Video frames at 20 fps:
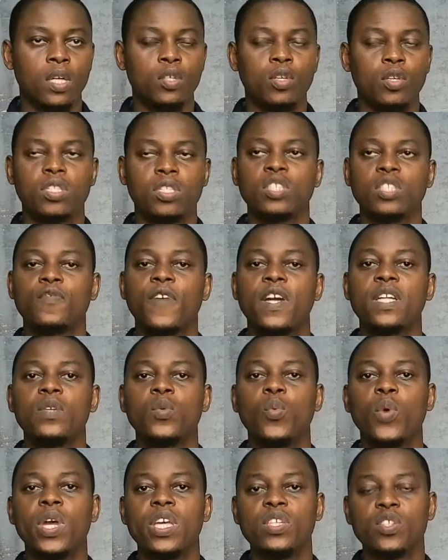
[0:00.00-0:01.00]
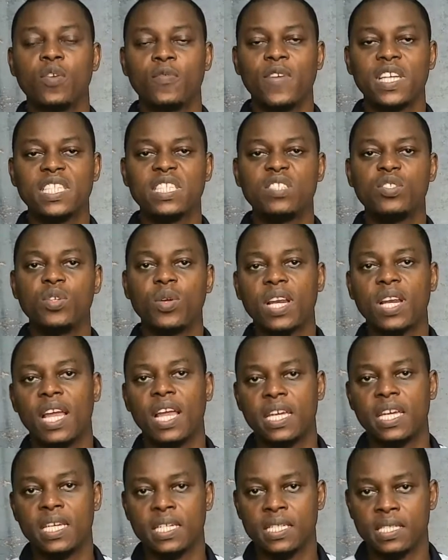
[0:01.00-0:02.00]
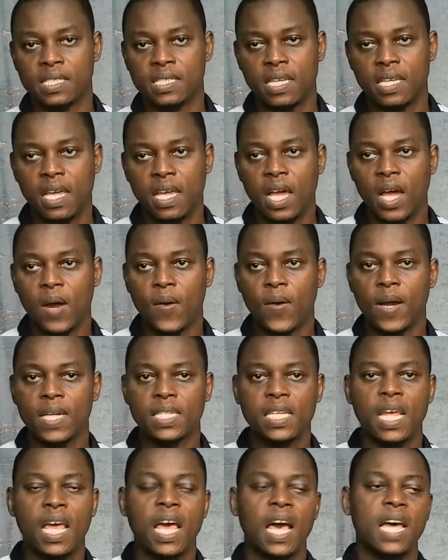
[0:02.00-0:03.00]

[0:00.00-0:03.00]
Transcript: You're trying to find ways of getting new clients, all right?